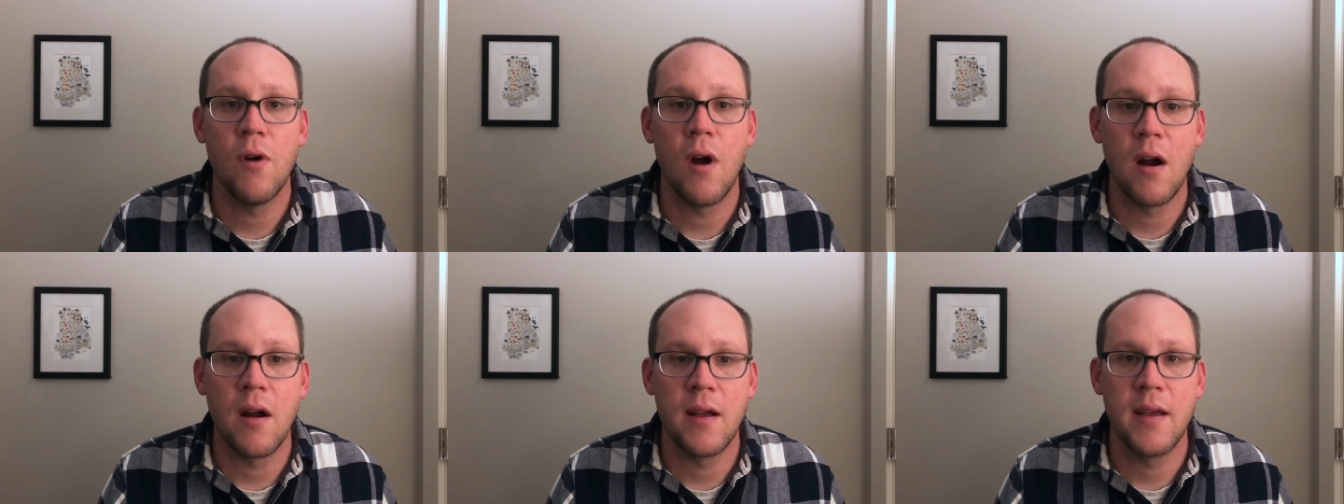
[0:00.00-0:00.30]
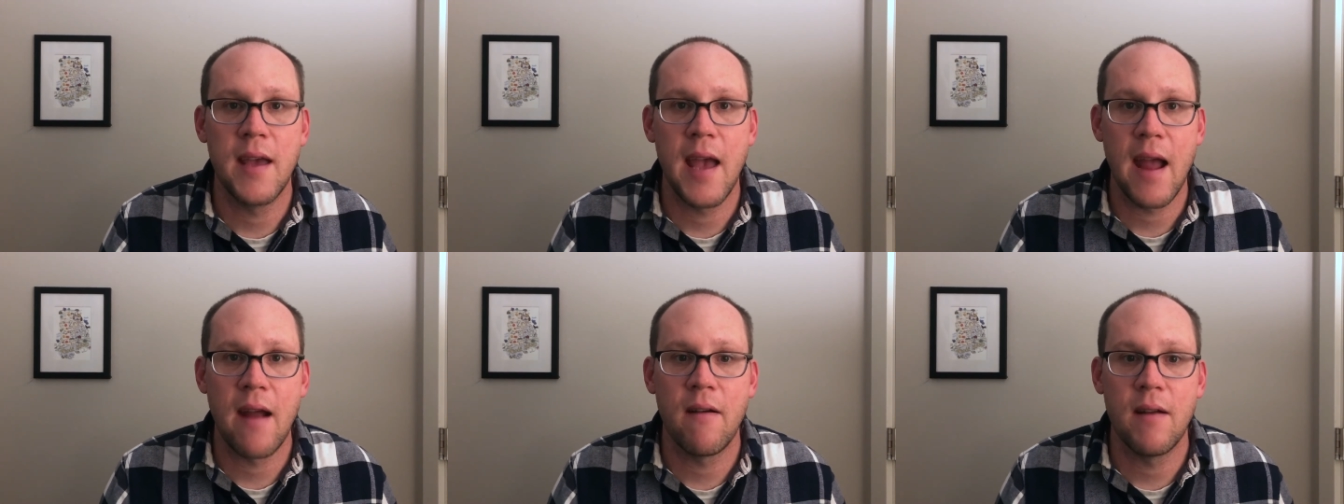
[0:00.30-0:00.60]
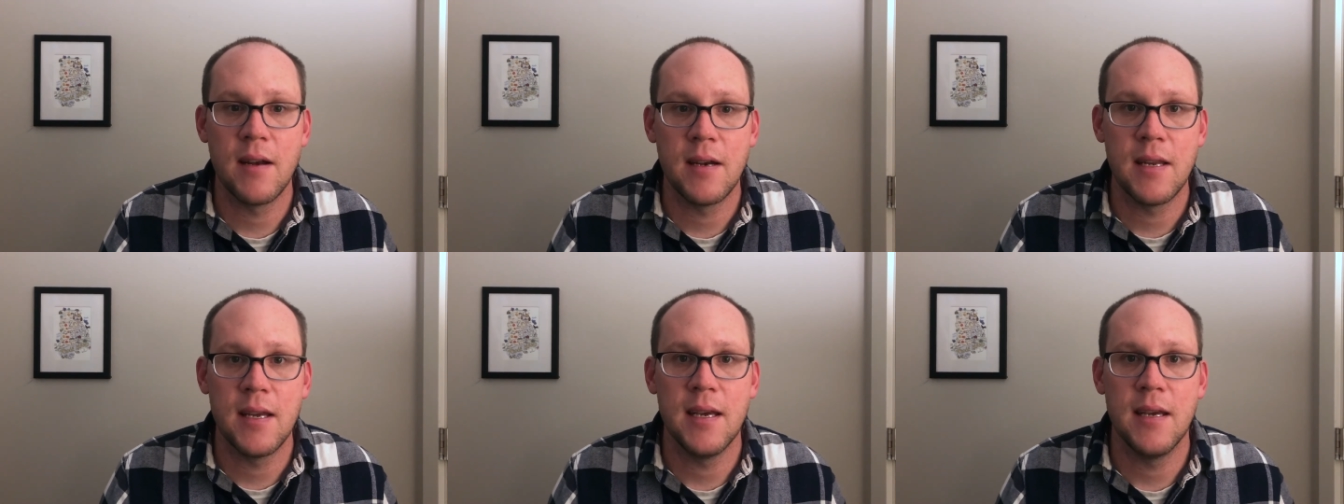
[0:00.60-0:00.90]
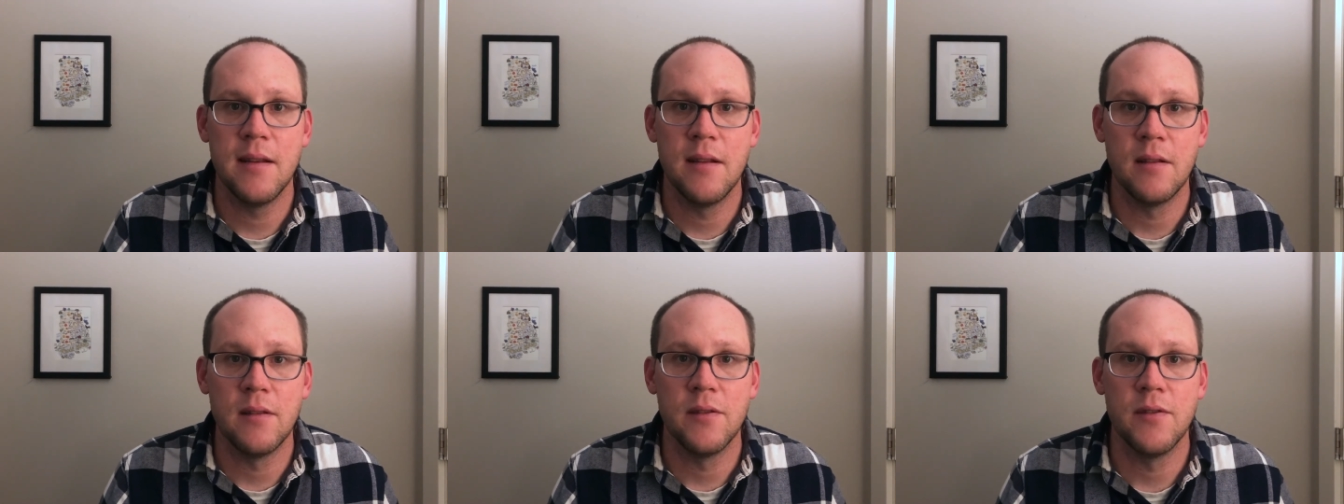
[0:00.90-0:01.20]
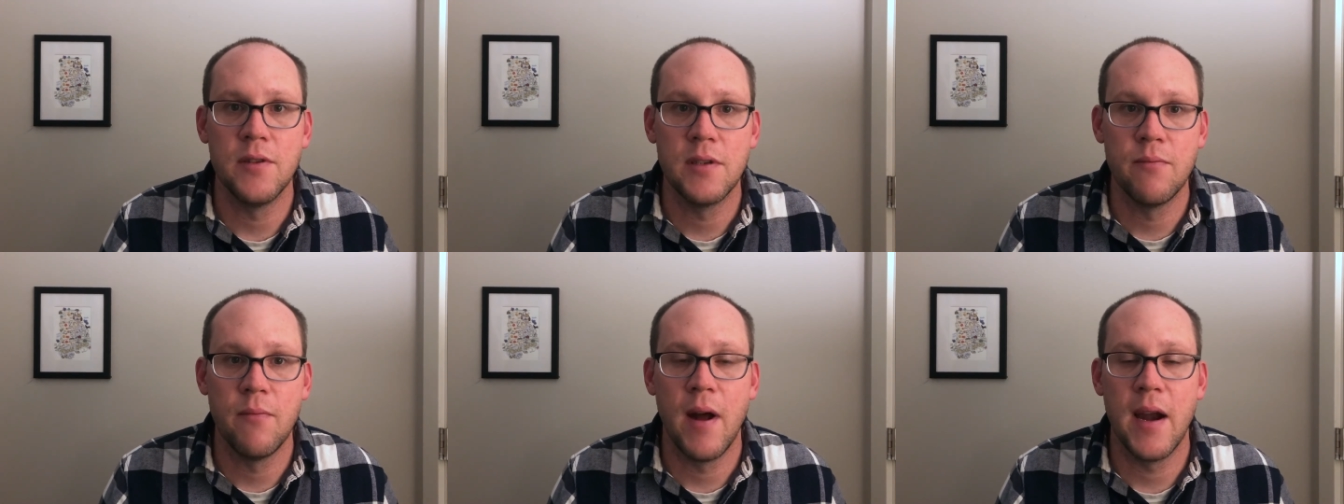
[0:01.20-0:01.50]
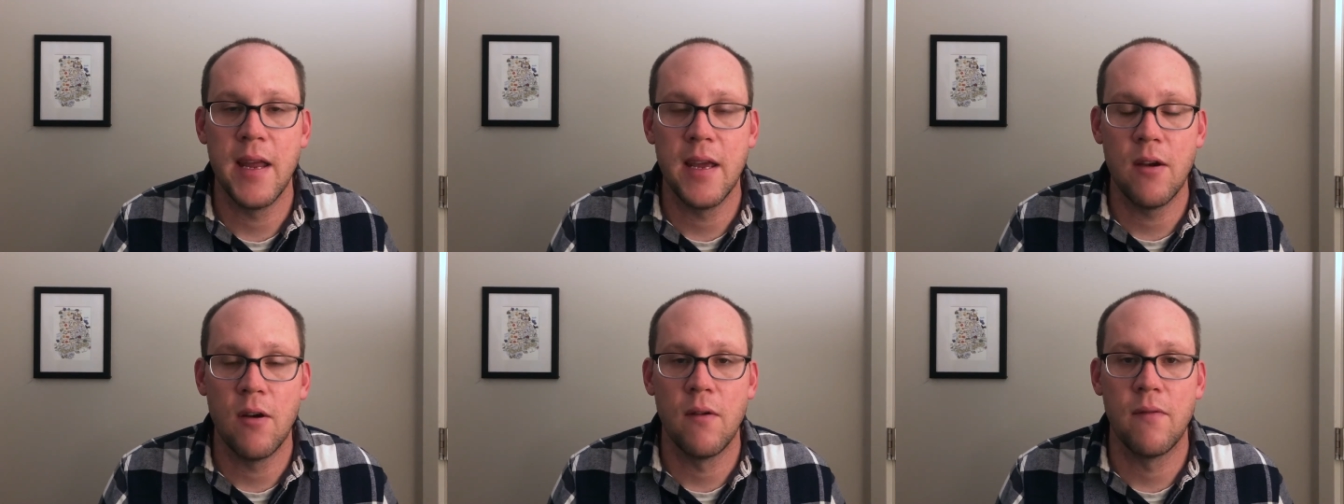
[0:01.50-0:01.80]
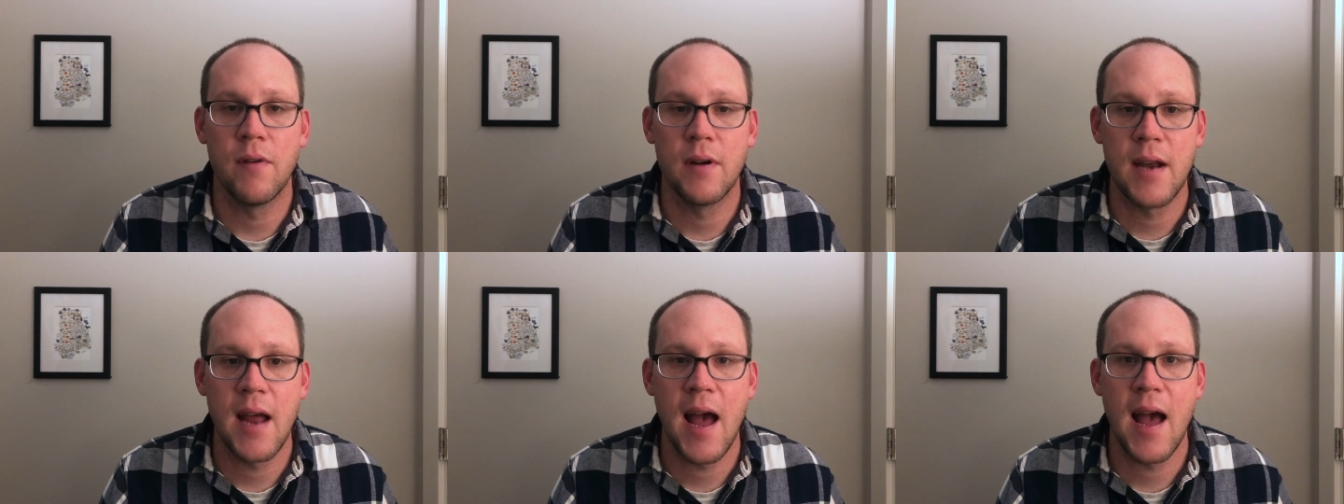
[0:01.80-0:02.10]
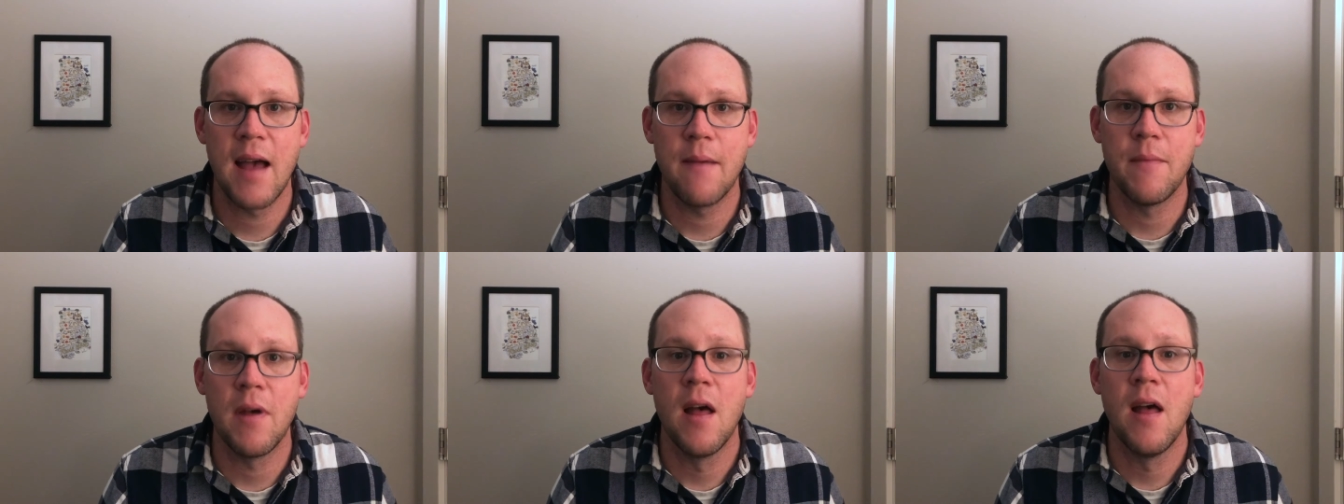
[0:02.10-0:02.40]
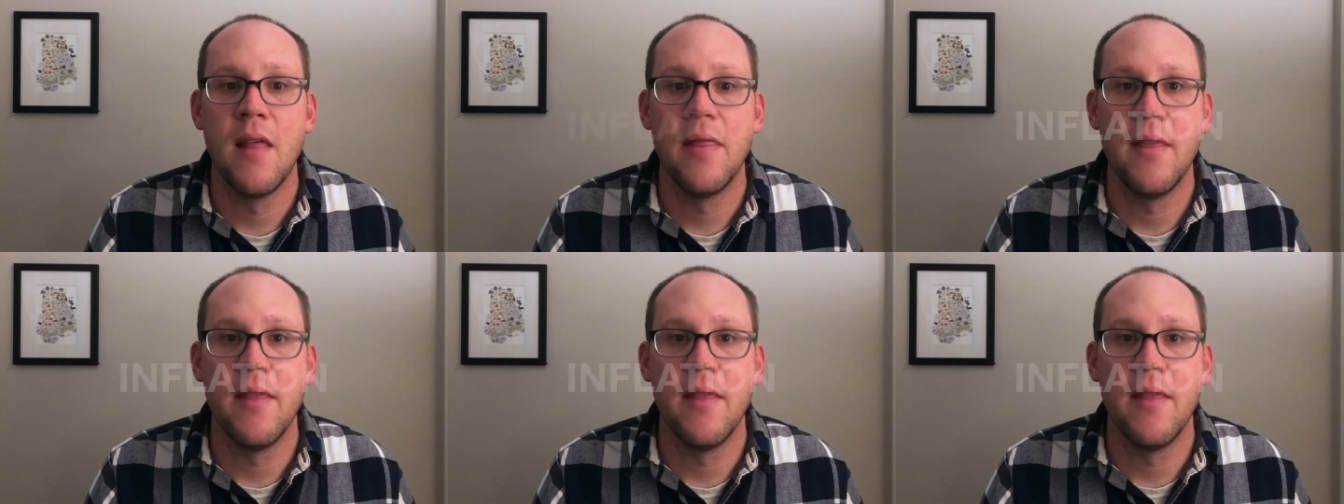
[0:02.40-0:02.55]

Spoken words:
are guaranteed to lose money over time.